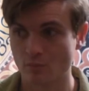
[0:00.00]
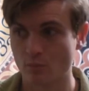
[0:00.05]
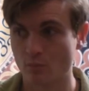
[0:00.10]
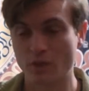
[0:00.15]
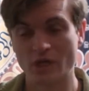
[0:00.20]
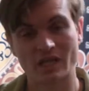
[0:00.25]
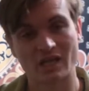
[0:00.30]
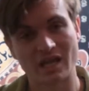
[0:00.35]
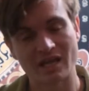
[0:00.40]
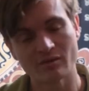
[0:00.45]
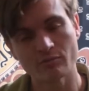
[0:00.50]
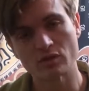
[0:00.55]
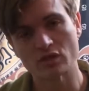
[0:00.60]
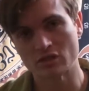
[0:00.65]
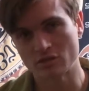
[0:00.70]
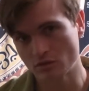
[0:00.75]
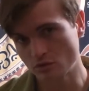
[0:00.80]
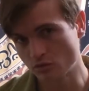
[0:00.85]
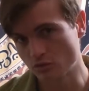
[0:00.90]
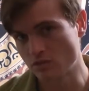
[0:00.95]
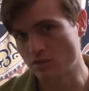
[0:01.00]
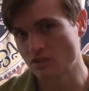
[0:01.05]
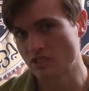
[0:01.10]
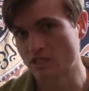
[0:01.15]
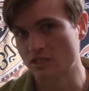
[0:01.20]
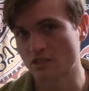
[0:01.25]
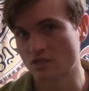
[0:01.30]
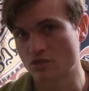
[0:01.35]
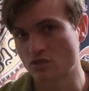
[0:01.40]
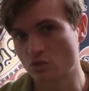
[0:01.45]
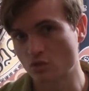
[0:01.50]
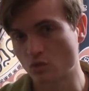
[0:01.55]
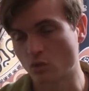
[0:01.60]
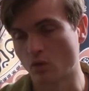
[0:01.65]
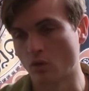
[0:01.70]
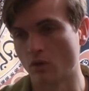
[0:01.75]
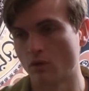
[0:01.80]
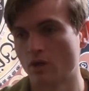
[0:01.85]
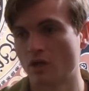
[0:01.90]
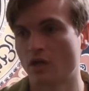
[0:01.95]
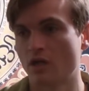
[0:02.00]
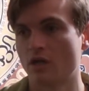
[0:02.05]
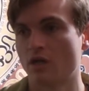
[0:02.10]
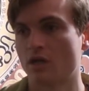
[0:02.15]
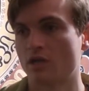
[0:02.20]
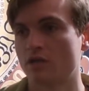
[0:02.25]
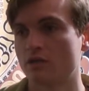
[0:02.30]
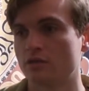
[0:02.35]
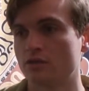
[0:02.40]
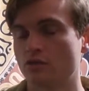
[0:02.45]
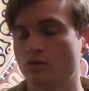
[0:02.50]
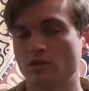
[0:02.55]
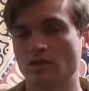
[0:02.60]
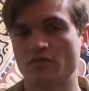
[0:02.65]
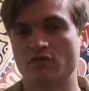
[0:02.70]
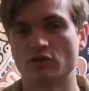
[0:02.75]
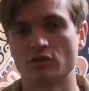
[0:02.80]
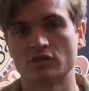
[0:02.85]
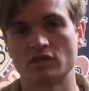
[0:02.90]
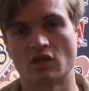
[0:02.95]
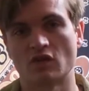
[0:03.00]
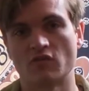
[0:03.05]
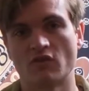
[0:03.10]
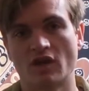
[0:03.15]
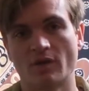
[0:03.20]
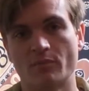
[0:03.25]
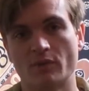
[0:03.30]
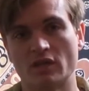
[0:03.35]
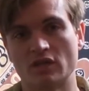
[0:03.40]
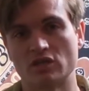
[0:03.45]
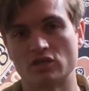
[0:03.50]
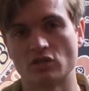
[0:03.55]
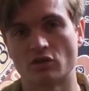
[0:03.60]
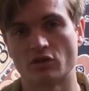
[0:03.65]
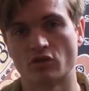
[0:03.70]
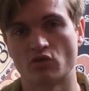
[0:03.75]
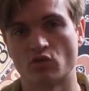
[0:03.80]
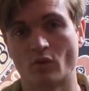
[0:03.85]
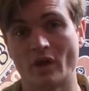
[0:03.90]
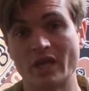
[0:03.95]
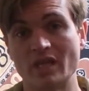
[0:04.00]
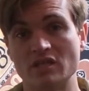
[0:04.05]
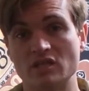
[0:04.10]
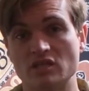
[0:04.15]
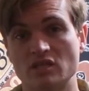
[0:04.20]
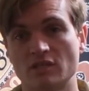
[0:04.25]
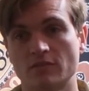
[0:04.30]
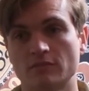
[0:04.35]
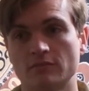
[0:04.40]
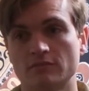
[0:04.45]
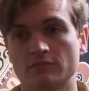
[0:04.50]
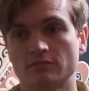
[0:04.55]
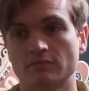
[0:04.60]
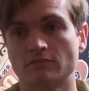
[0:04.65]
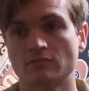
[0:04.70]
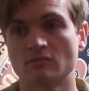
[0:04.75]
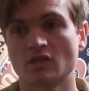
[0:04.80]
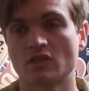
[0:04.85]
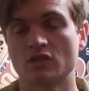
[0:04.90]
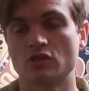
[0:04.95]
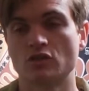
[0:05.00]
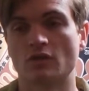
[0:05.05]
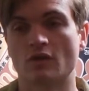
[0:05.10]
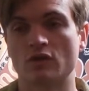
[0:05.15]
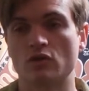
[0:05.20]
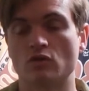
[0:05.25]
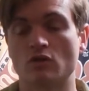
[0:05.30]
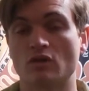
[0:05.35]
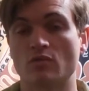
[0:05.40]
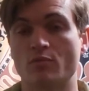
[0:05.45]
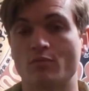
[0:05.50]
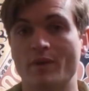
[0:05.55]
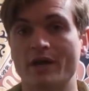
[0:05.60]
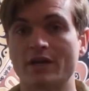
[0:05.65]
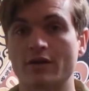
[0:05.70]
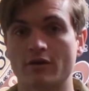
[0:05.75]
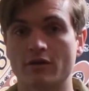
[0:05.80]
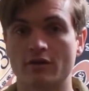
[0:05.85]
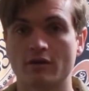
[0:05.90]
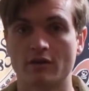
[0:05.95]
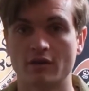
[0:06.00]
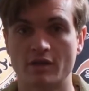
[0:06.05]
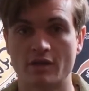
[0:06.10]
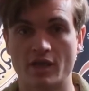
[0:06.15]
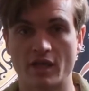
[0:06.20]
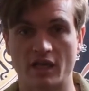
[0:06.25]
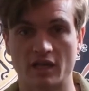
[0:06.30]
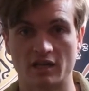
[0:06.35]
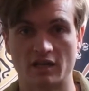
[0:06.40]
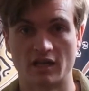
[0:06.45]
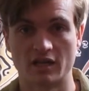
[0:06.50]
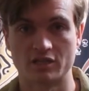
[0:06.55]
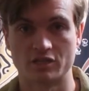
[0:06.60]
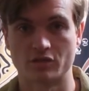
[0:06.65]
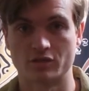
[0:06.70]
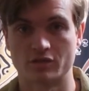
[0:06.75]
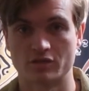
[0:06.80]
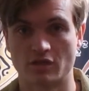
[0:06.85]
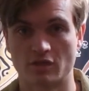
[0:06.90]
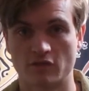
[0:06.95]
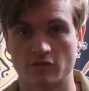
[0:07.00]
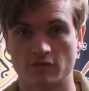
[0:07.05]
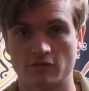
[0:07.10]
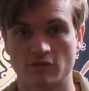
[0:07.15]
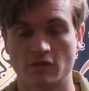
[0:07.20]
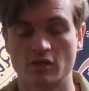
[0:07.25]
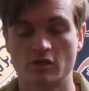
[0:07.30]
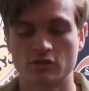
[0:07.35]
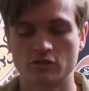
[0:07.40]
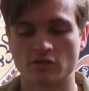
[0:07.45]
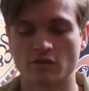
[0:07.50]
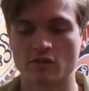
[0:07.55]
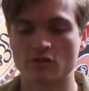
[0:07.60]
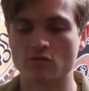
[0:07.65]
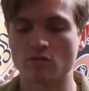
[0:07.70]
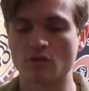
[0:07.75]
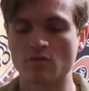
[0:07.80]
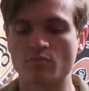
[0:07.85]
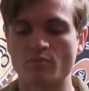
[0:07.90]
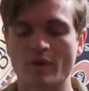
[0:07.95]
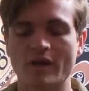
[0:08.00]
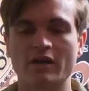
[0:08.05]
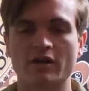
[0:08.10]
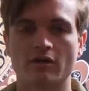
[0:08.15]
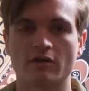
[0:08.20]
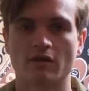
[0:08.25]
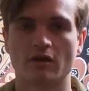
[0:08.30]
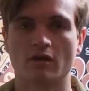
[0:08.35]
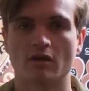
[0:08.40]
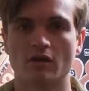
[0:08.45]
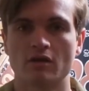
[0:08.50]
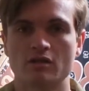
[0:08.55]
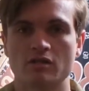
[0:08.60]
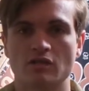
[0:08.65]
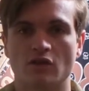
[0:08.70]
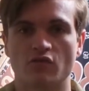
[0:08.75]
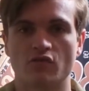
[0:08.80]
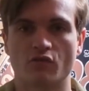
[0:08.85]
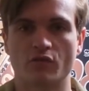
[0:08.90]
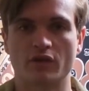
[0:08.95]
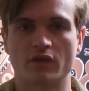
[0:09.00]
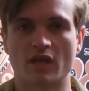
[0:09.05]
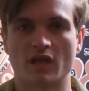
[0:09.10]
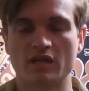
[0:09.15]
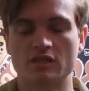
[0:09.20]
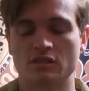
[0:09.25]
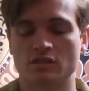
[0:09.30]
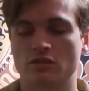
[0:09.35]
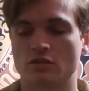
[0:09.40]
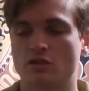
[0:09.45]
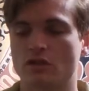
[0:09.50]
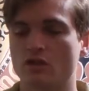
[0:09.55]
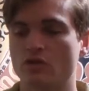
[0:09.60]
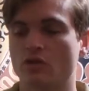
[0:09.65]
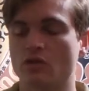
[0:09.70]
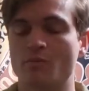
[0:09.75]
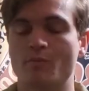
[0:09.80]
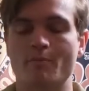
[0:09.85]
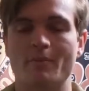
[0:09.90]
But it can be used as a tool to lift yourself up in certain ways so that you can better analyze yourself, so that you can better self-realize, so that you can